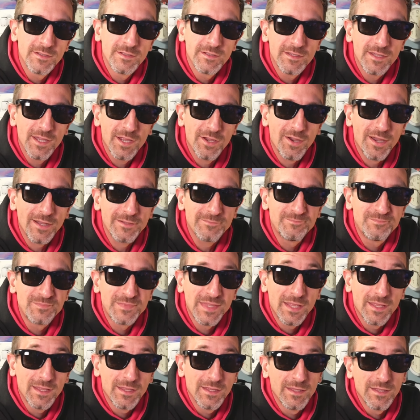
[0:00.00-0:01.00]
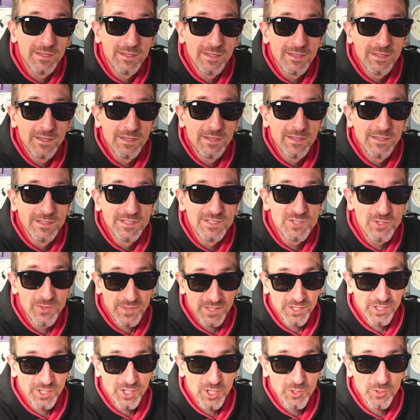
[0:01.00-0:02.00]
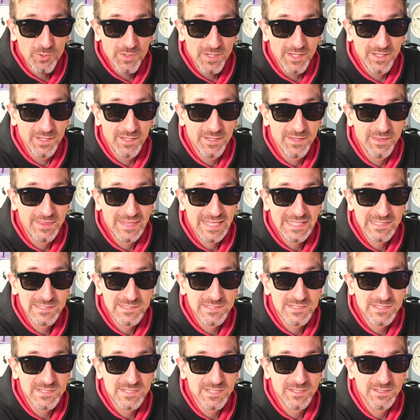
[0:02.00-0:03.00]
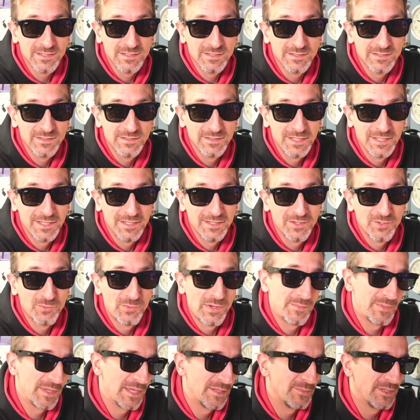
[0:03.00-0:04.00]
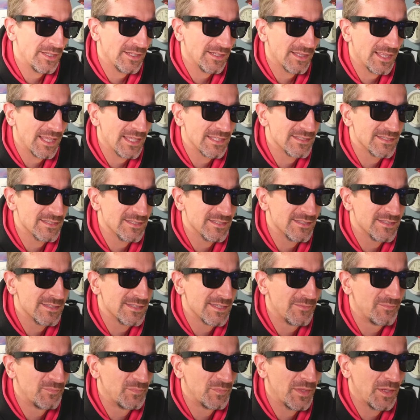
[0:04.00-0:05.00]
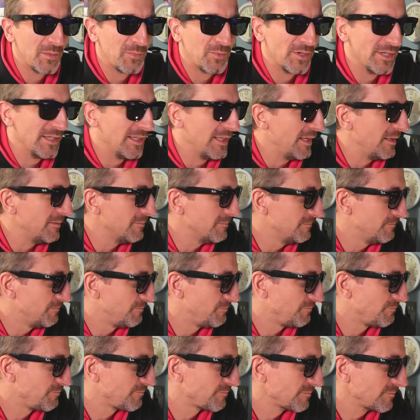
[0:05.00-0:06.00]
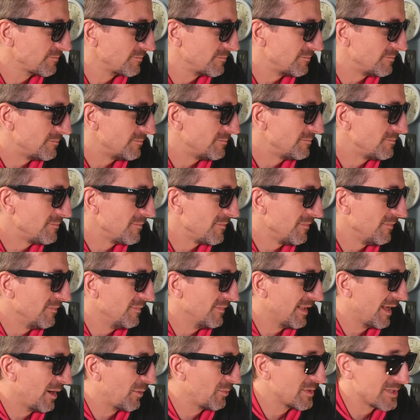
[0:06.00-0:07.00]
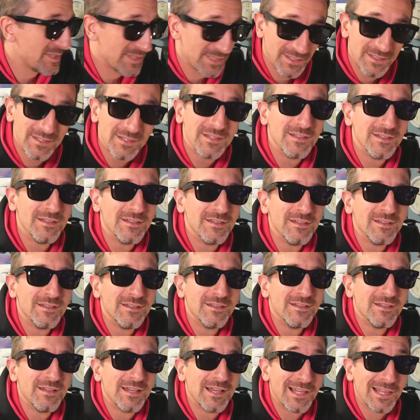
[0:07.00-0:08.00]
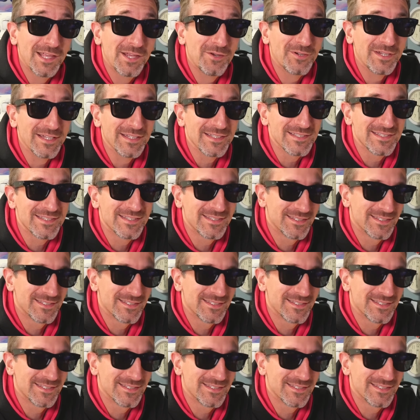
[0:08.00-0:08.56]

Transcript: All right. So there you go. That's uh, the Ray-Ban Meta glasses. They're pretty neat. That was hilarious.